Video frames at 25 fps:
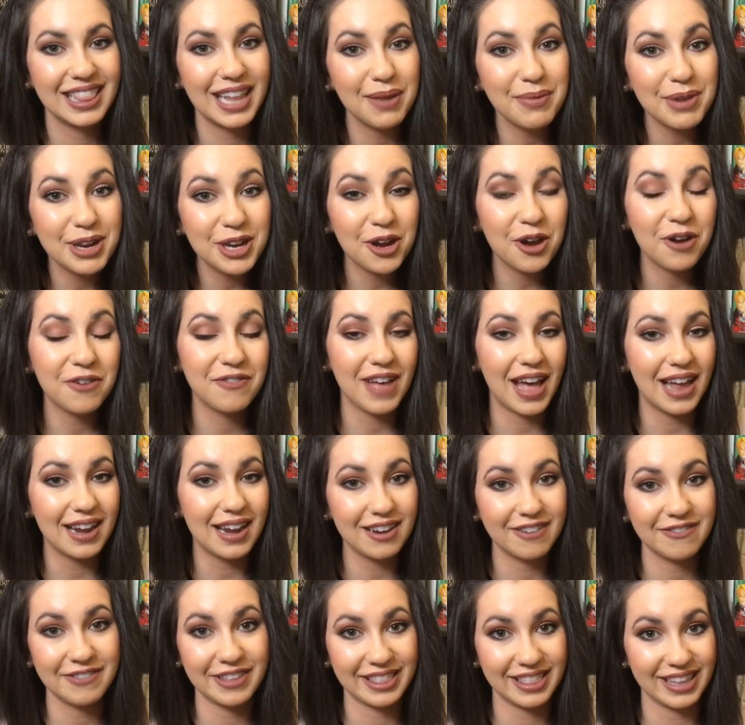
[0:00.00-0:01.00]
Let me know if
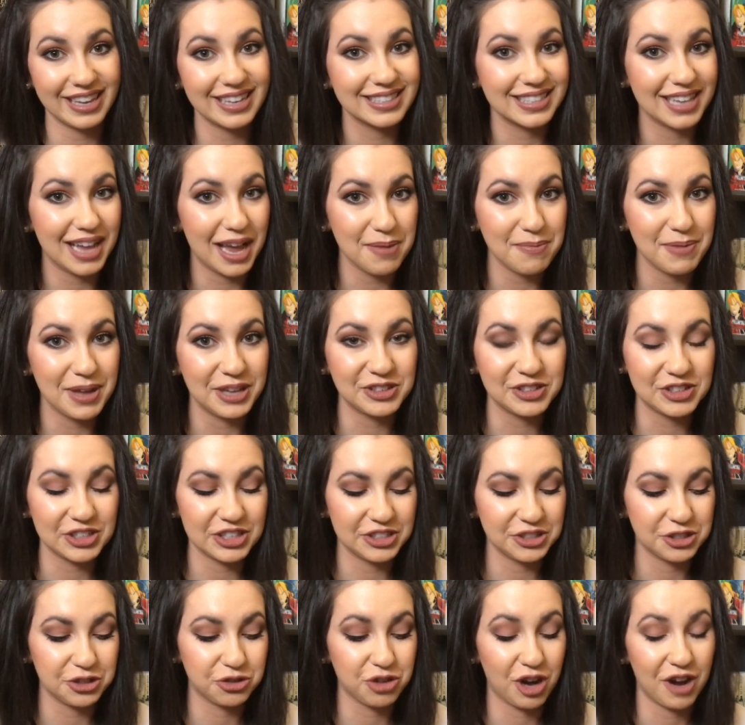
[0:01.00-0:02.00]
any of the things I
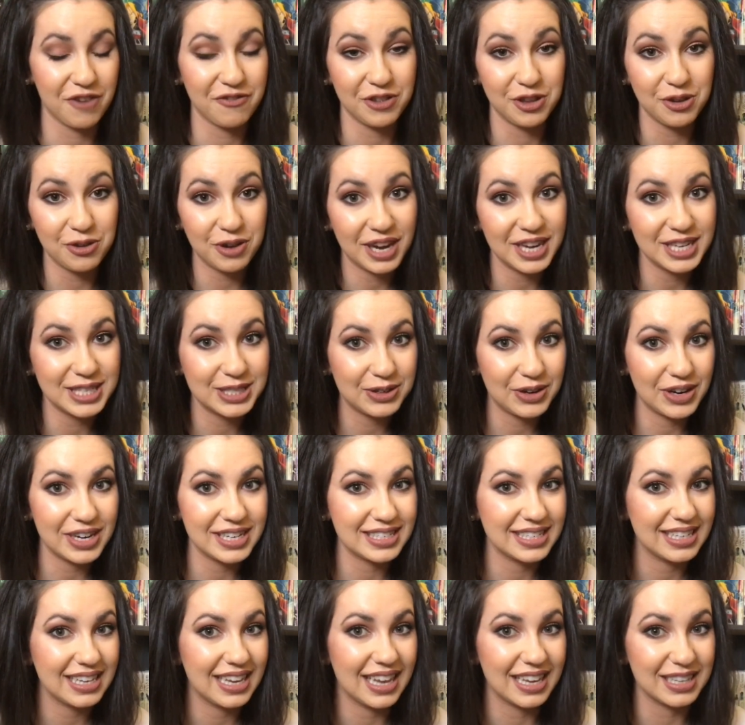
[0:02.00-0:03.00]
mentioned drive you guys
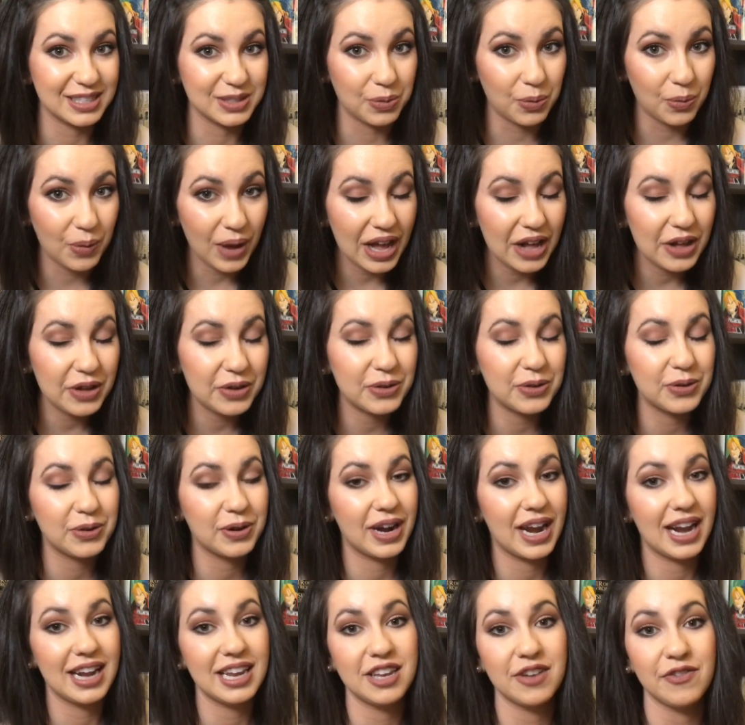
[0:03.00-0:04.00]
crazy as well,
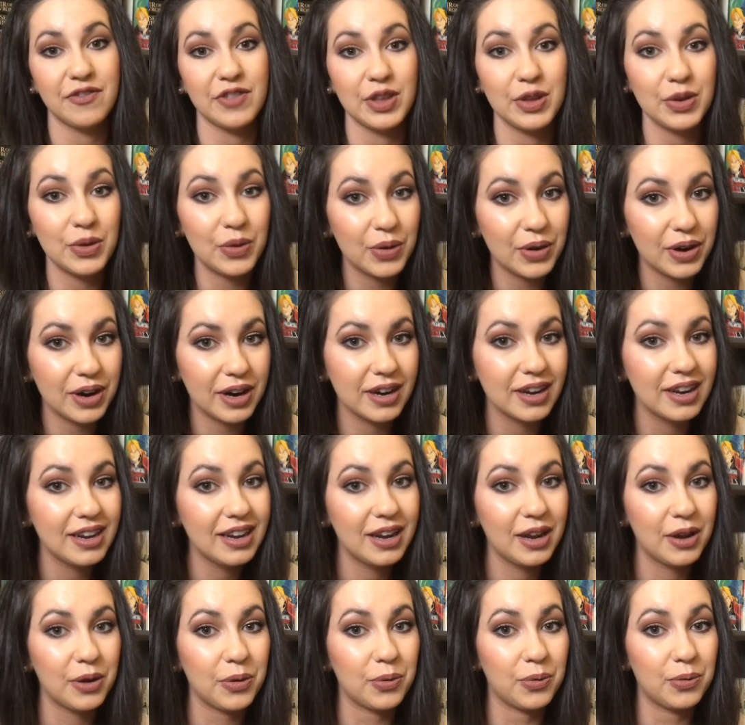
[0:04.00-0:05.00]
or any of your
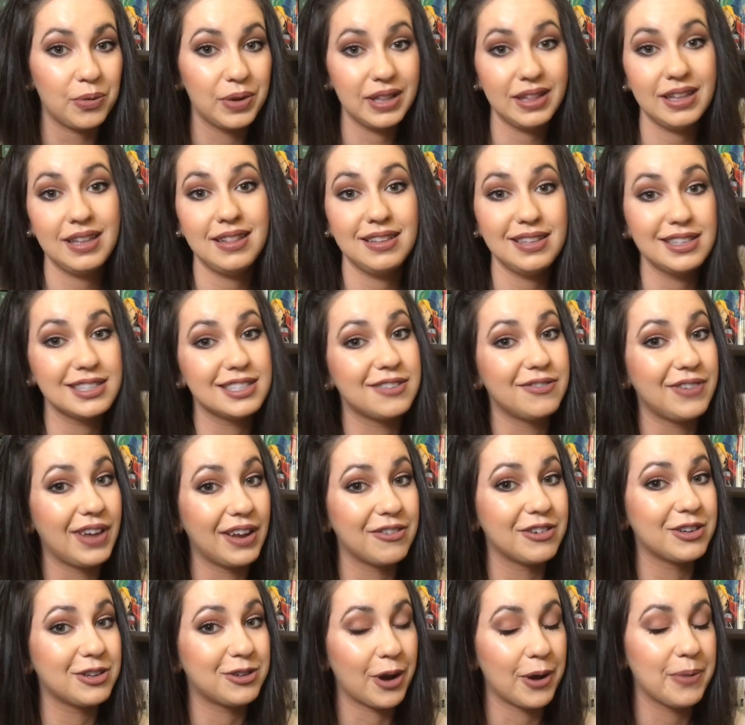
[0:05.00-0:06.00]
really least
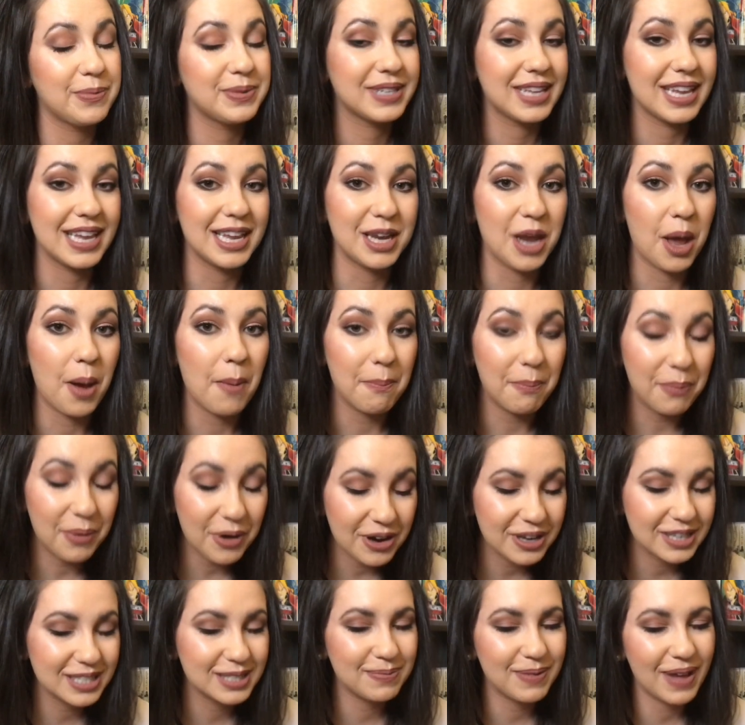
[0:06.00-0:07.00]
favorite tropes in
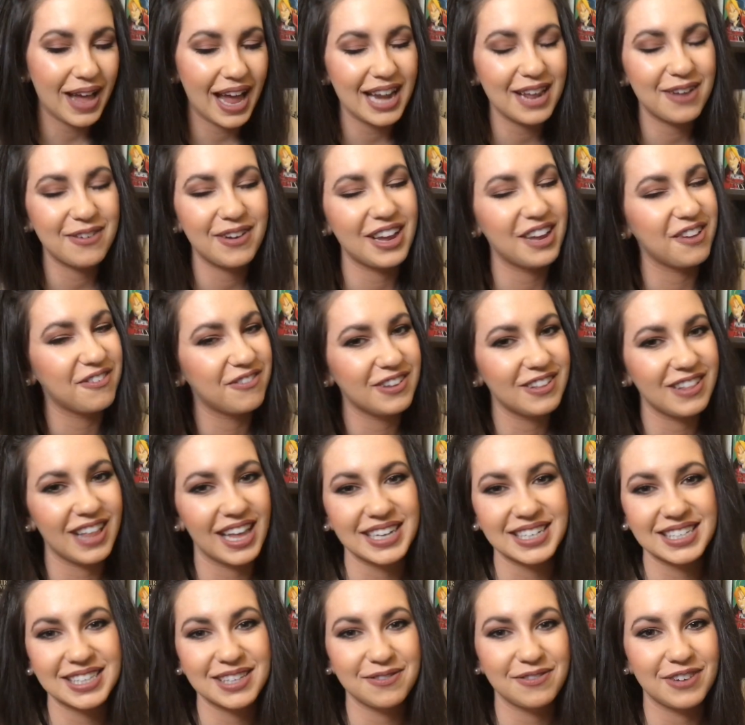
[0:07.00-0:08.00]
books. But anyway, if you
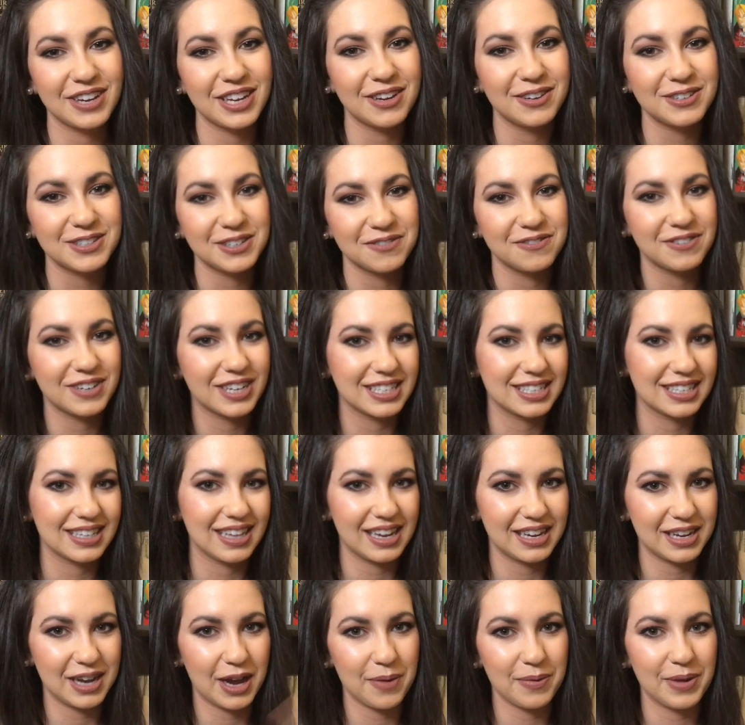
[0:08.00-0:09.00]
liked the video, don't forget to
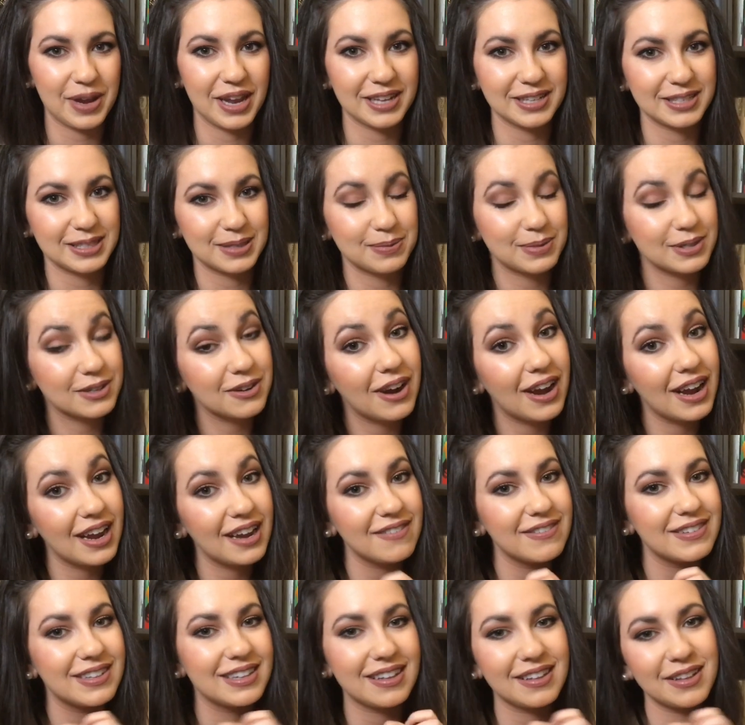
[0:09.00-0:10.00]
like, comment, and
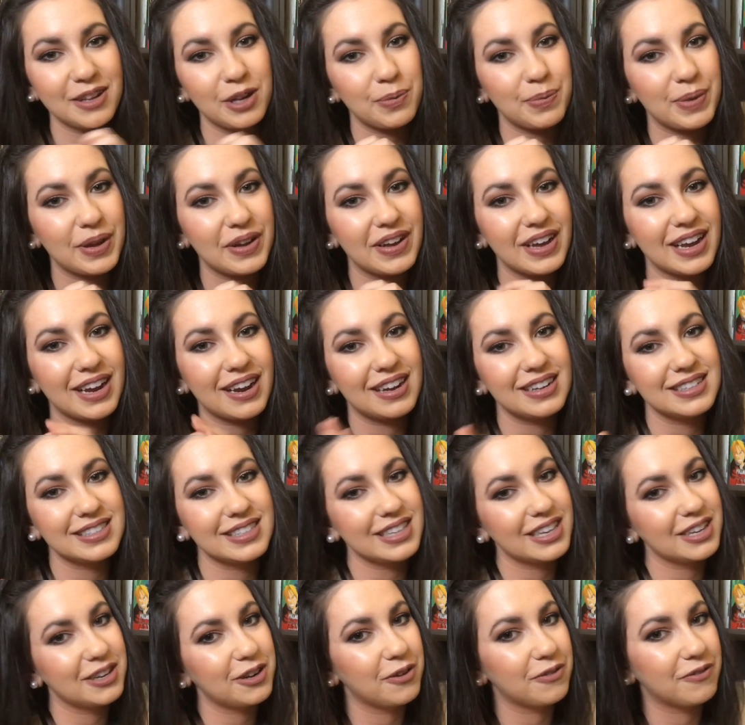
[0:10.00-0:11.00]
subscribe. Click the little bell icon
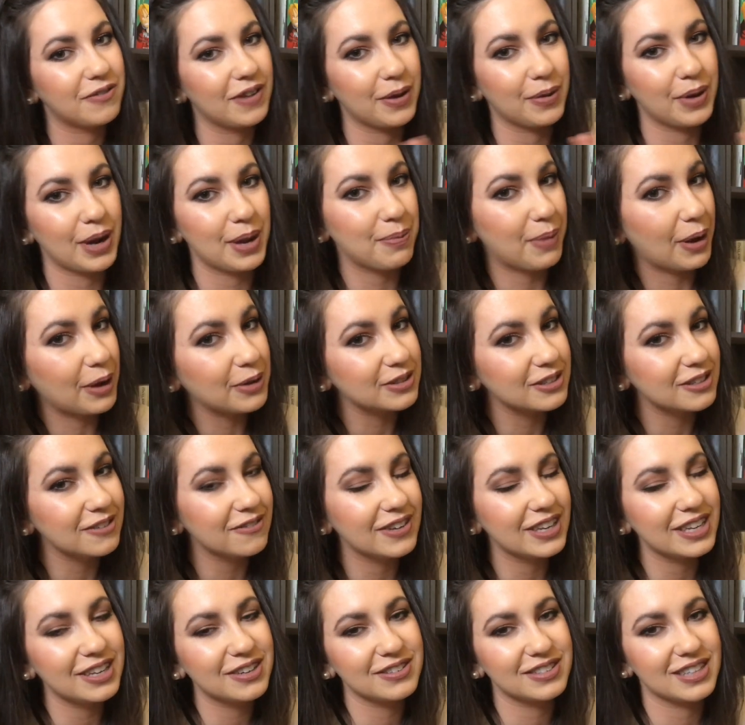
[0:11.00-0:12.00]
so you get notified when I post new
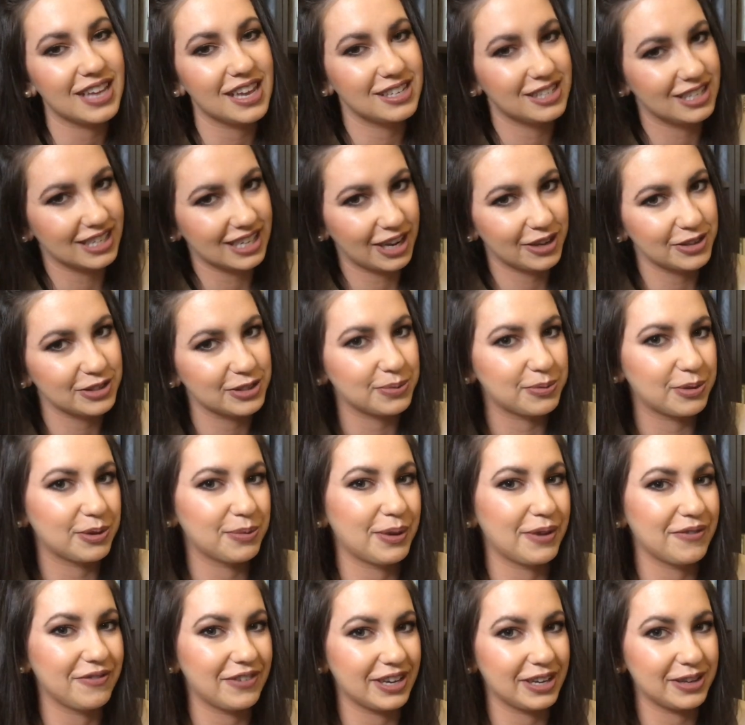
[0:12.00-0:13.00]
videos, and check out some more
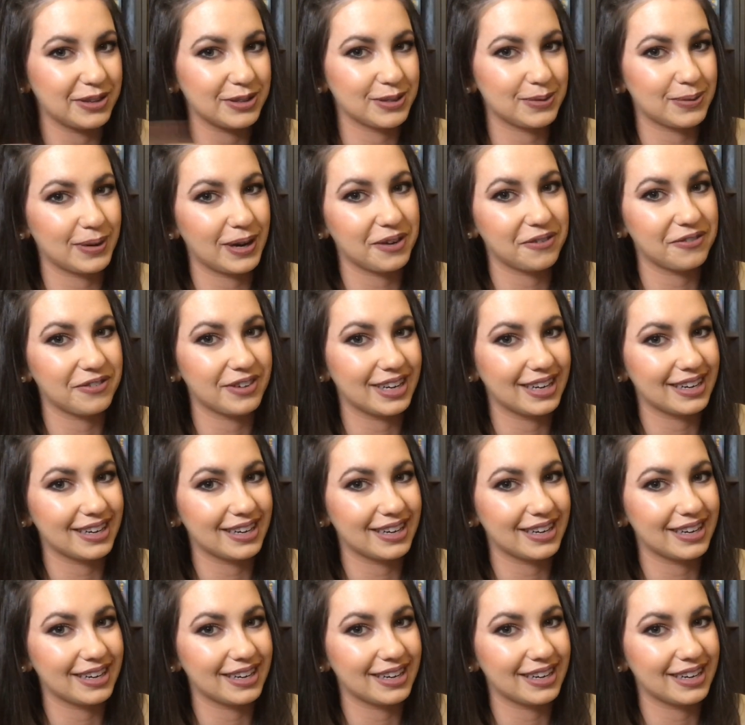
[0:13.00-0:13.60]
of my videos right over